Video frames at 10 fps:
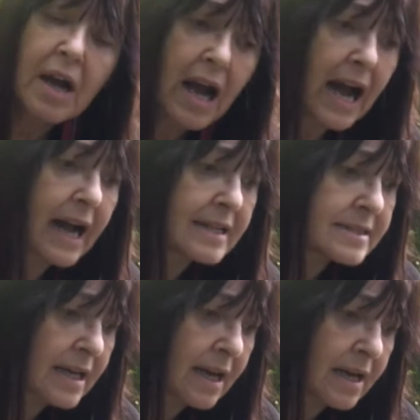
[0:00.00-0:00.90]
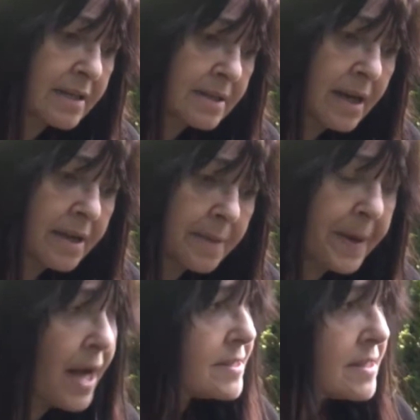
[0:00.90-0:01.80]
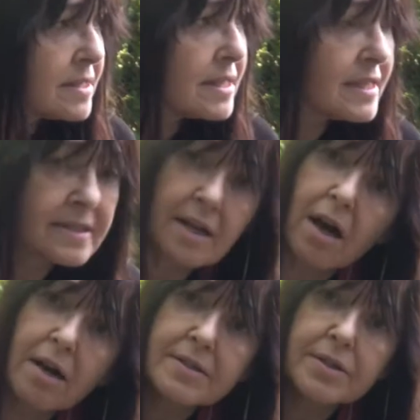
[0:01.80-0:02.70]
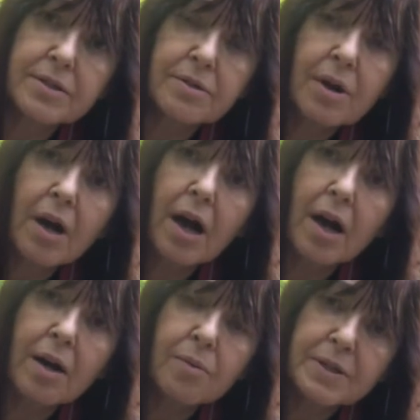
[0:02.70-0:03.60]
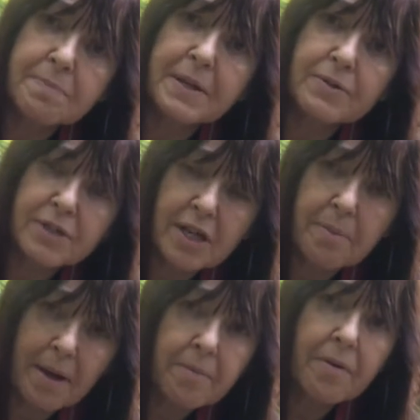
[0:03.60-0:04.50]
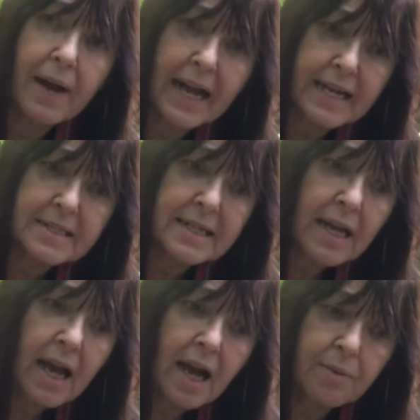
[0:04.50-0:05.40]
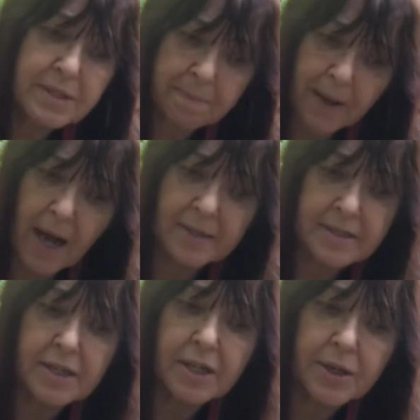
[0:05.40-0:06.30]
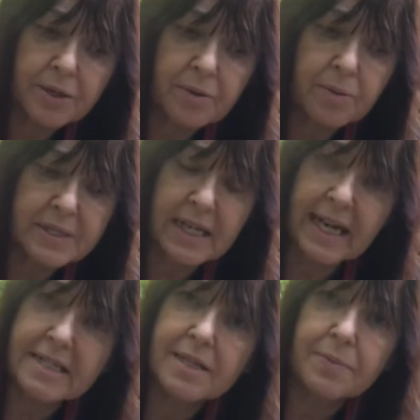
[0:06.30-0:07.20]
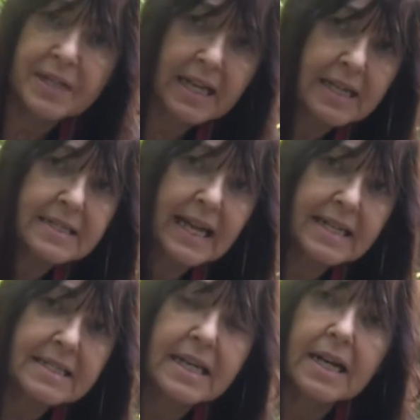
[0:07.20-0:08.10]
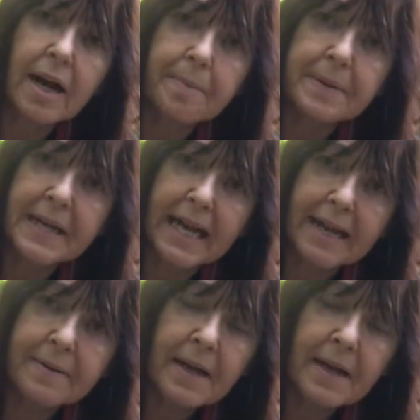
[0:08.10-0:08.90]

and the person that this castle was built to commemorate was a person who was connected with the East India Company.